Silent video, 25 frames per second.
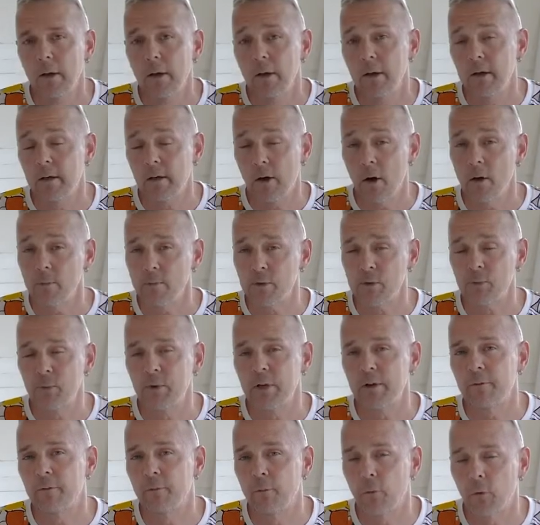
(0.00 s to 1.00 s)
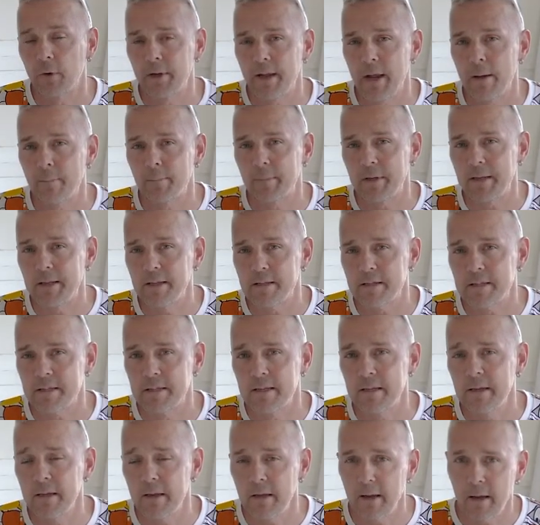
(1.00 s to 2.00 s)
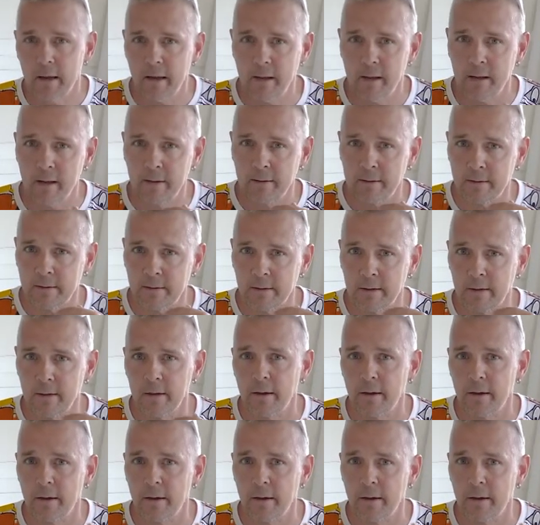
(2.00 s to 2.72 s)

It comes with a 40 amp ESC and